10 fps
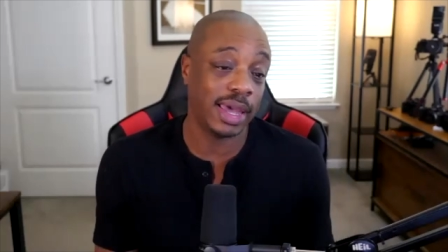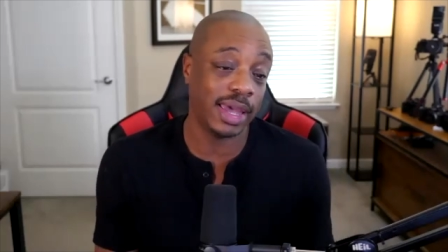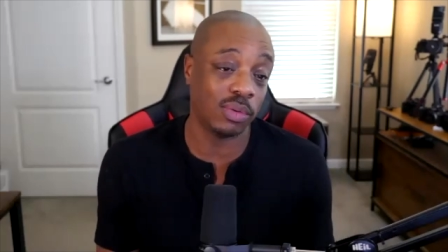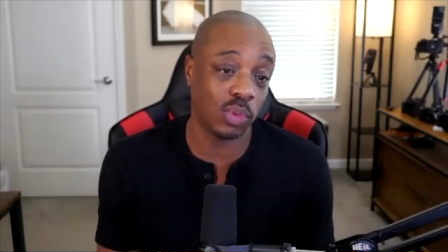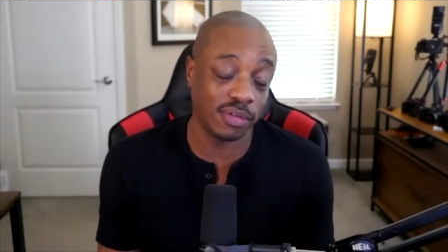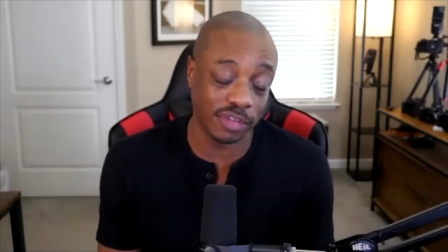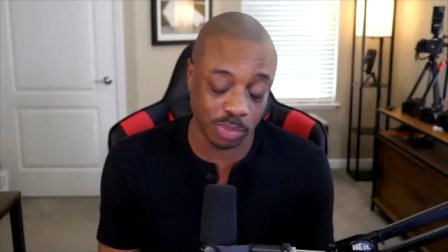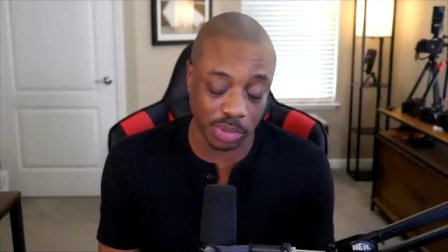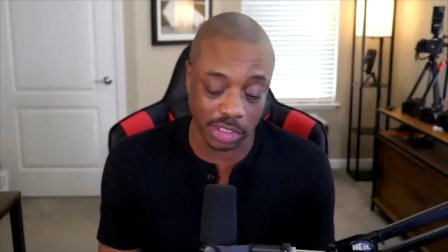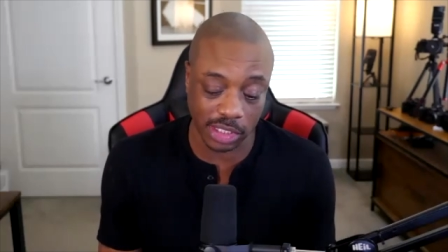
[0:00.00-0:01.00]
And one of his
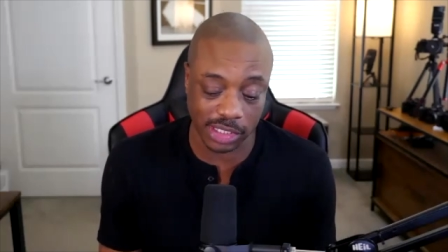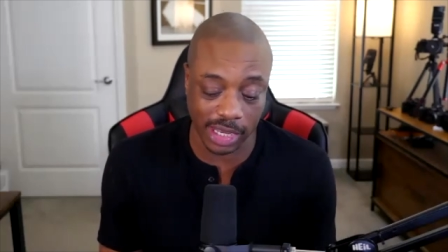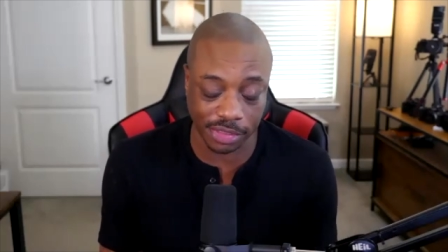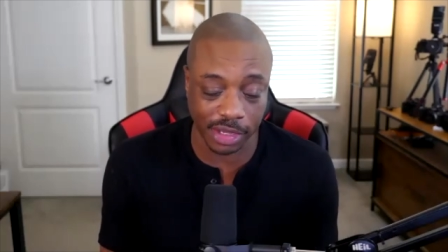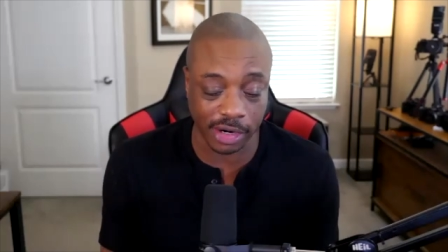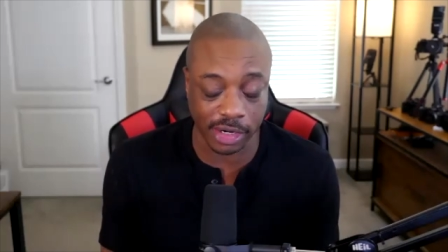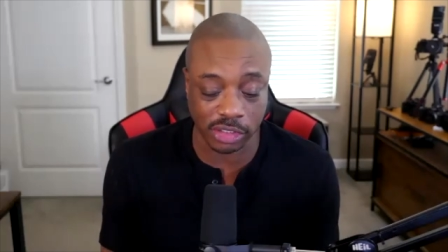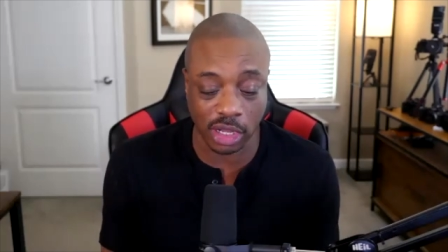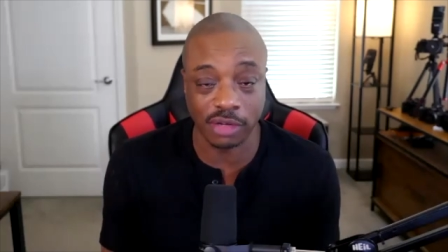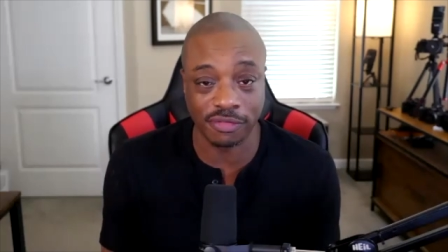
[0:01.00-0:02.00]
books that's out there is
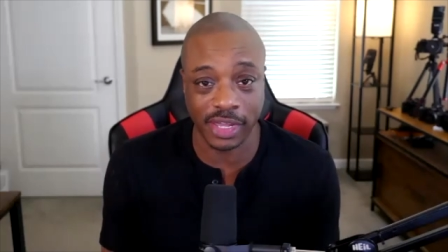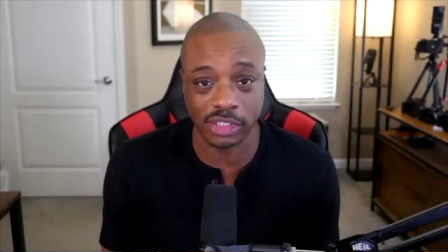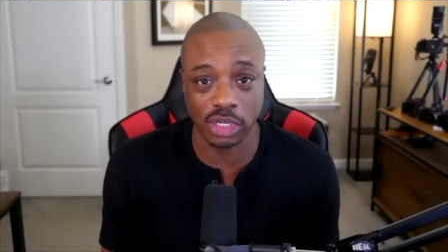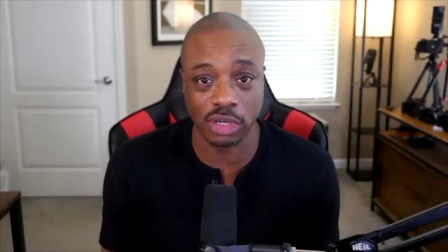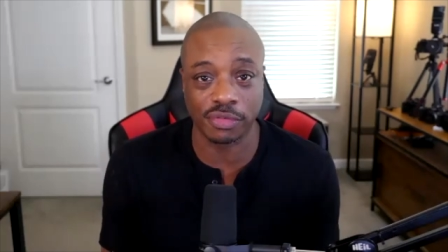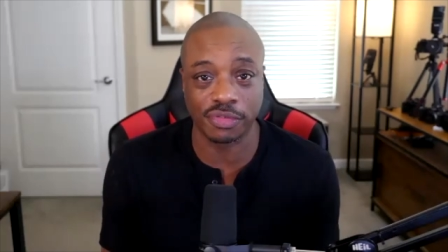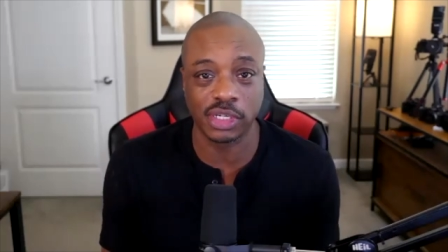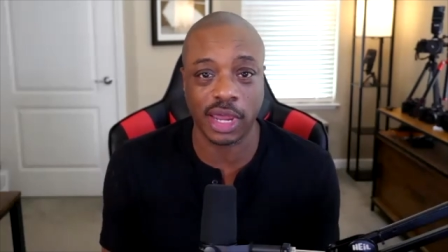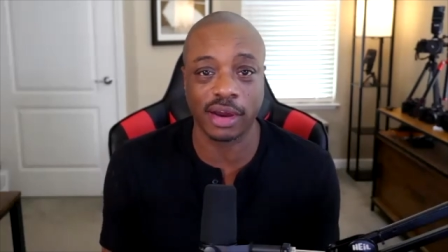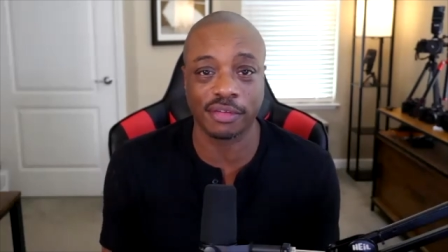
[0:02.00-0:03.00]
called Advancing Your
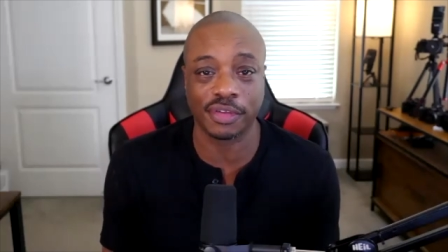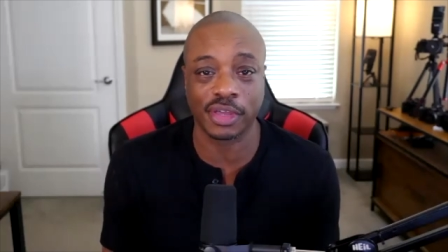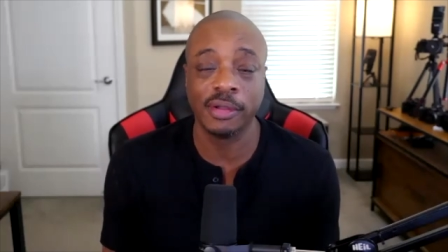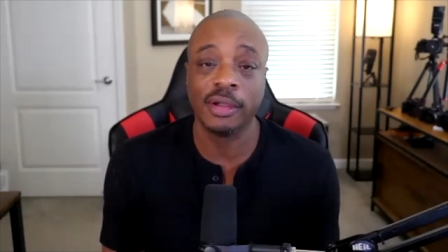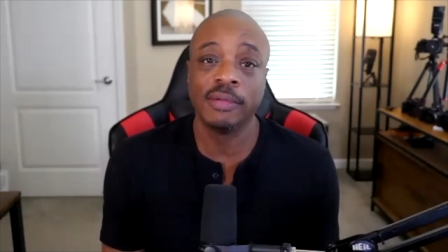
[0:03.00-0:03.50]
Photography.